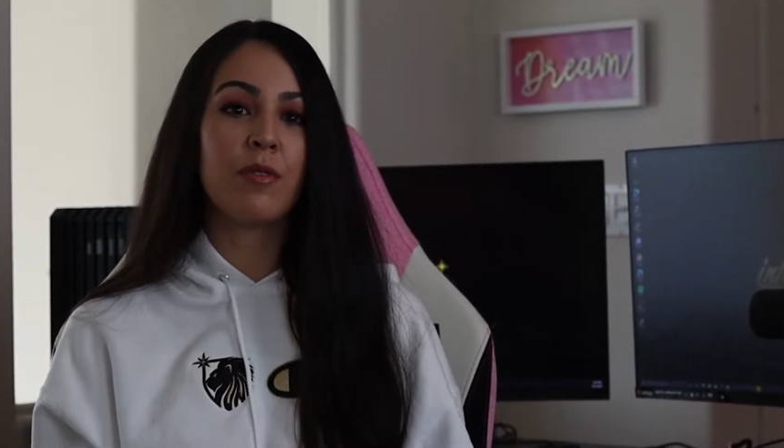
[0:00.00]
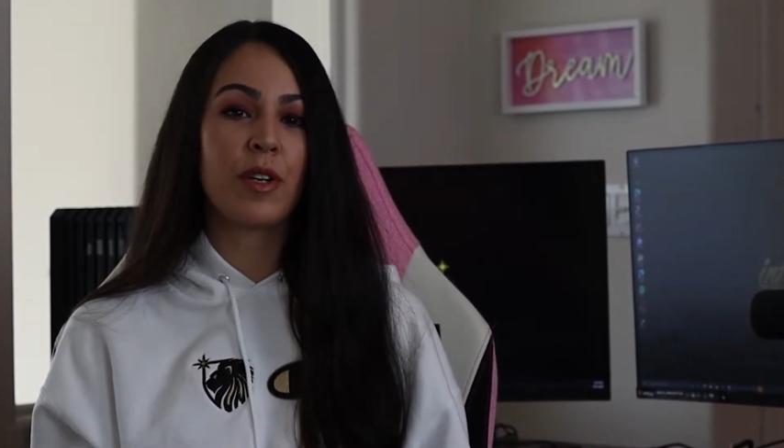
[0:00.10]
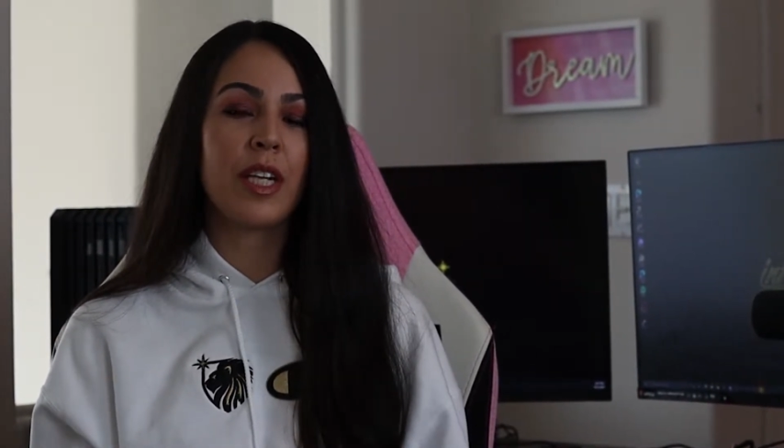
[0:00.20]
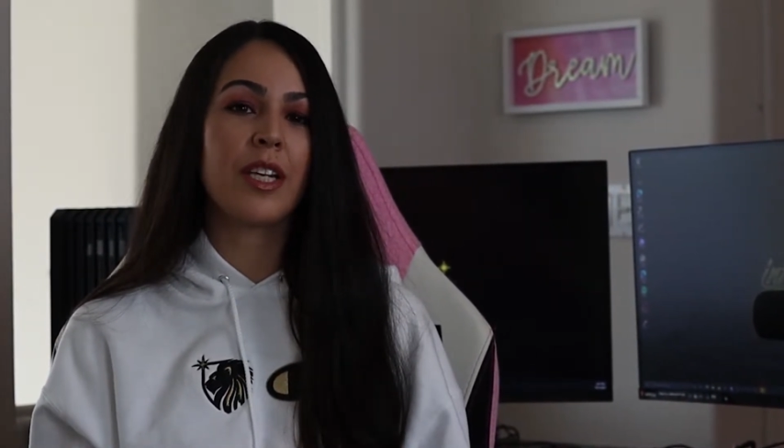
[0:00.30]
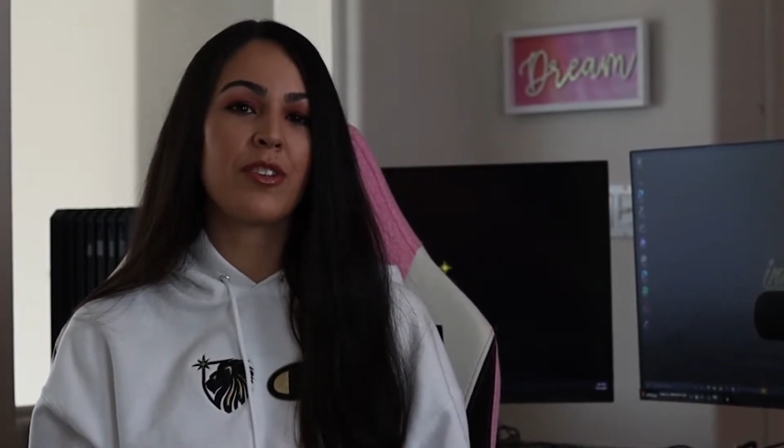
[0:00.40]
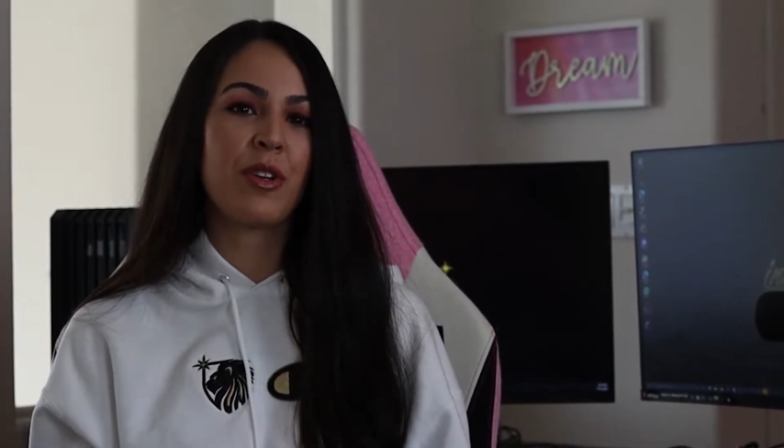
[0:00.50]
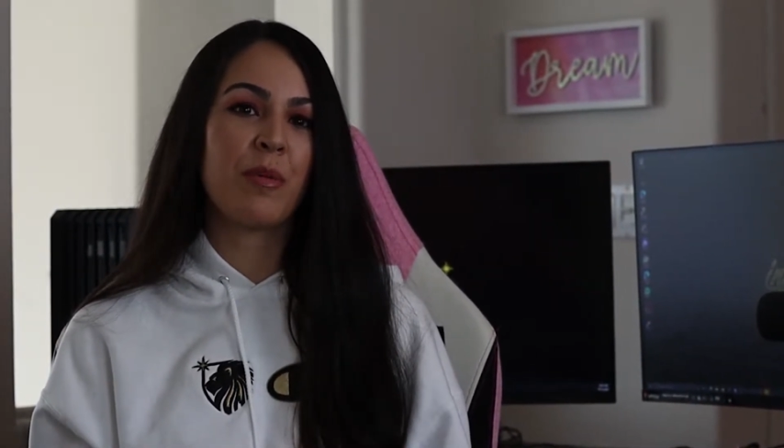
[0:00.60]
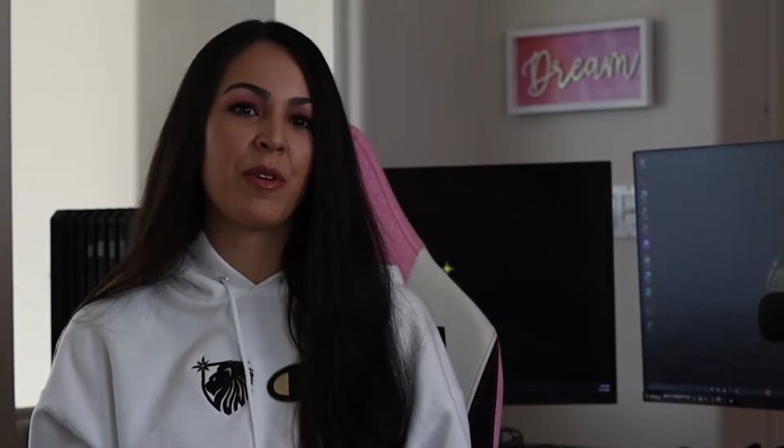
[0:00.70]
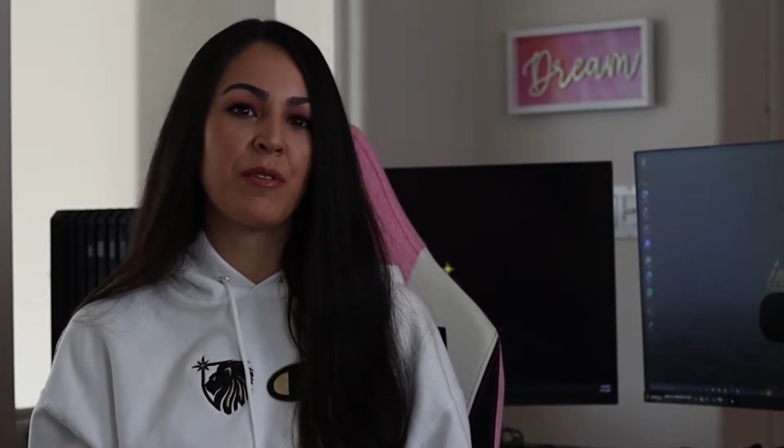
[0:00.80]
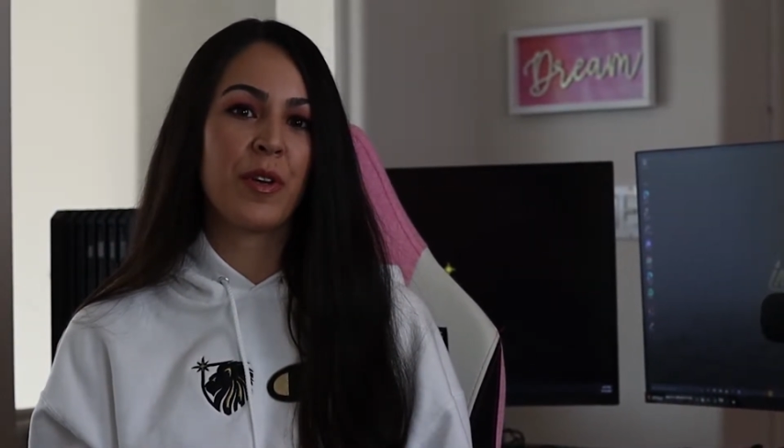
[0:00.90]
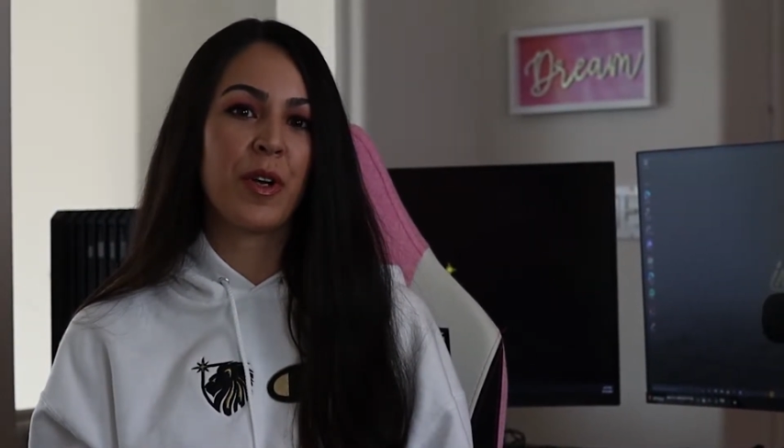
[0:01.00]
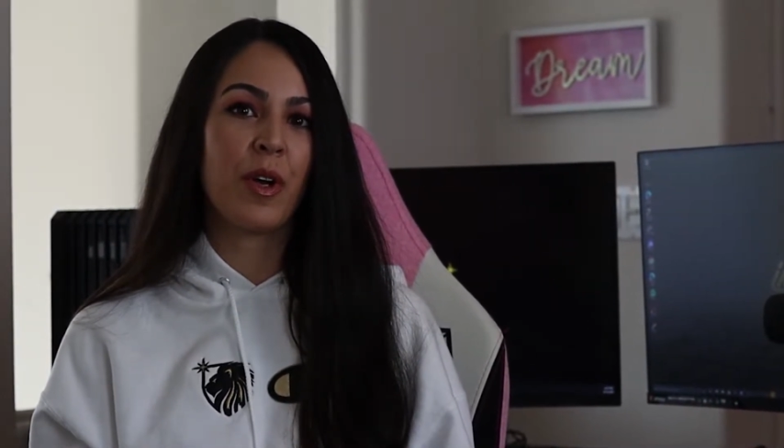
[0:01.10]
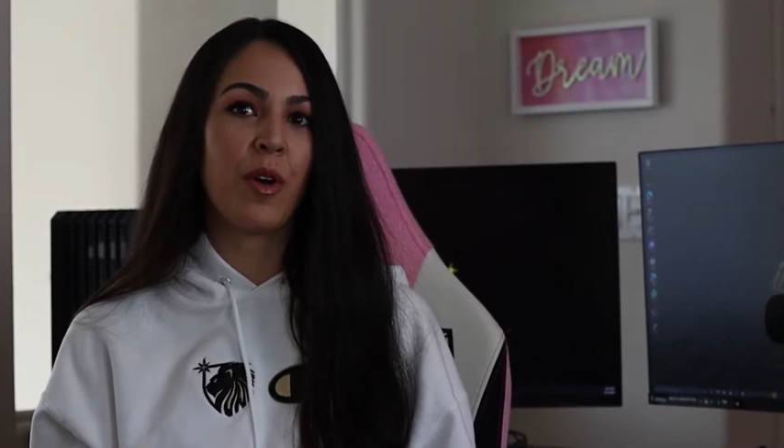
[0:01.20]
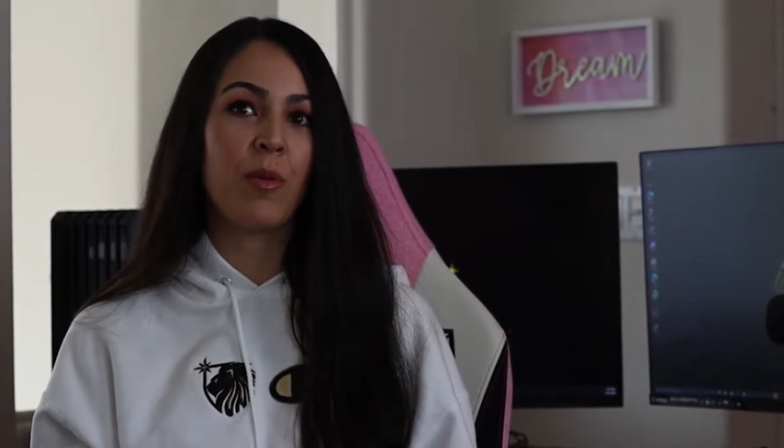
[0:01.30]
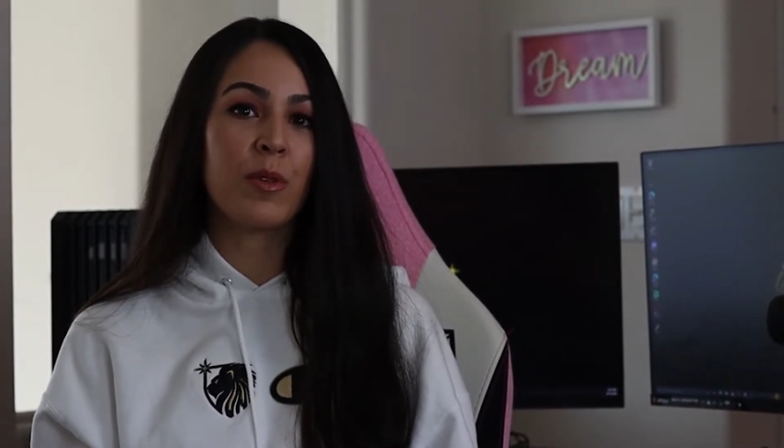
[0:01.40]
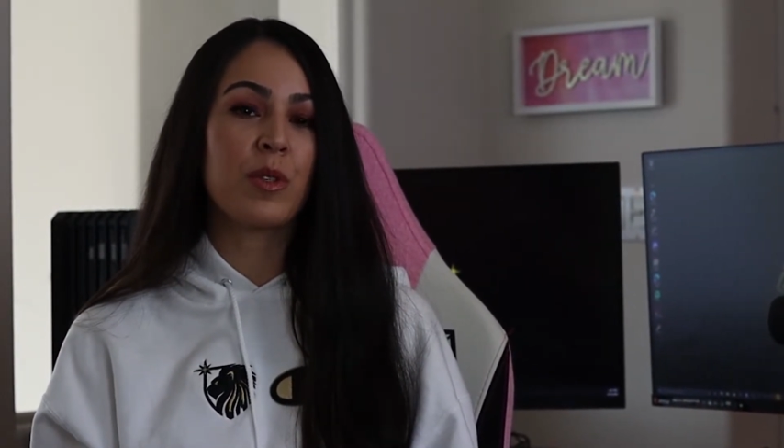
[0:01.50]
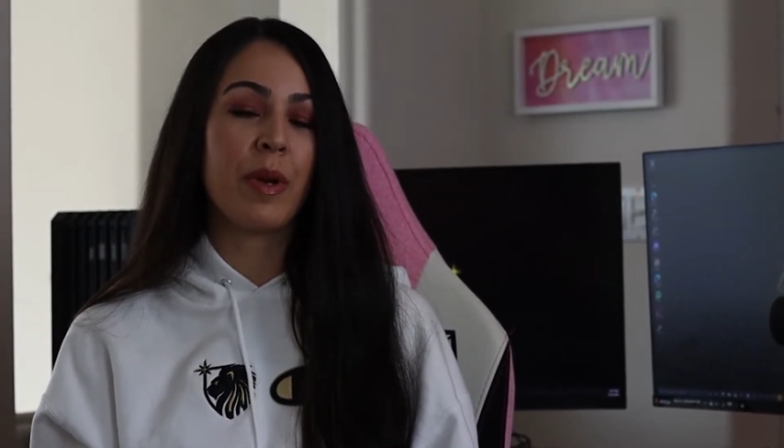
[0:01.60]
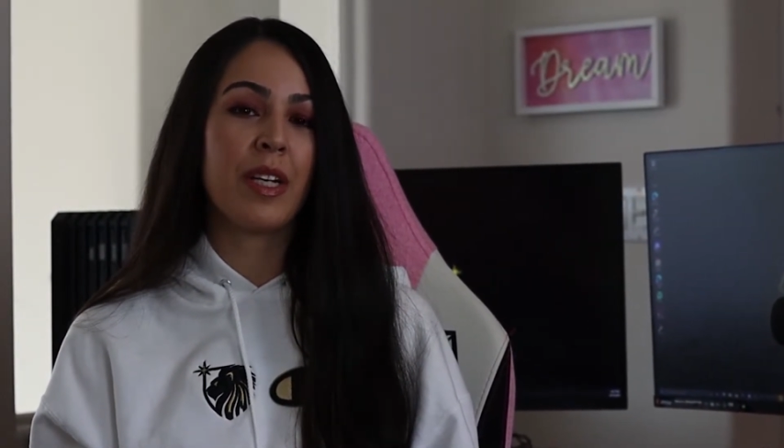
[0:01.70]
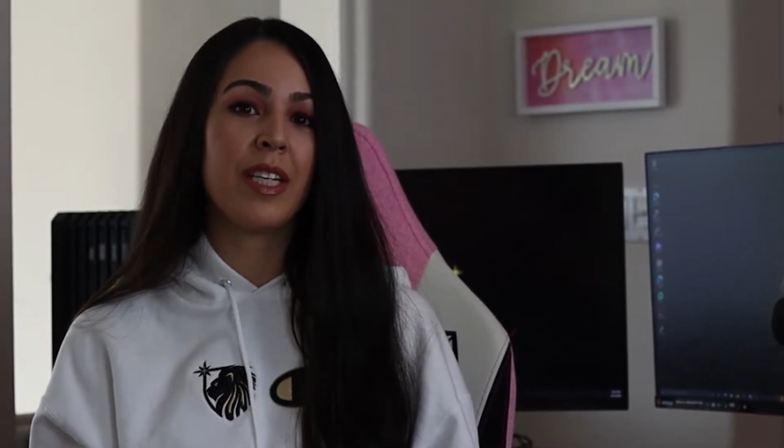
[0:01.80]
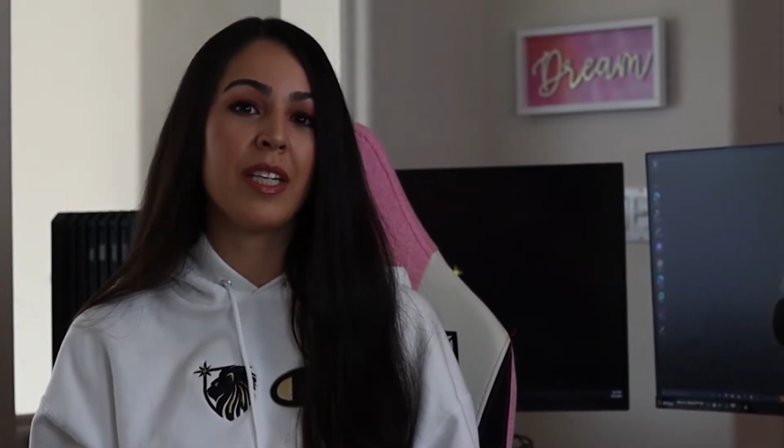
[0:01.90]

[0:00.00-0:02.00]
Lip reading: Fortnite streamer for almost about a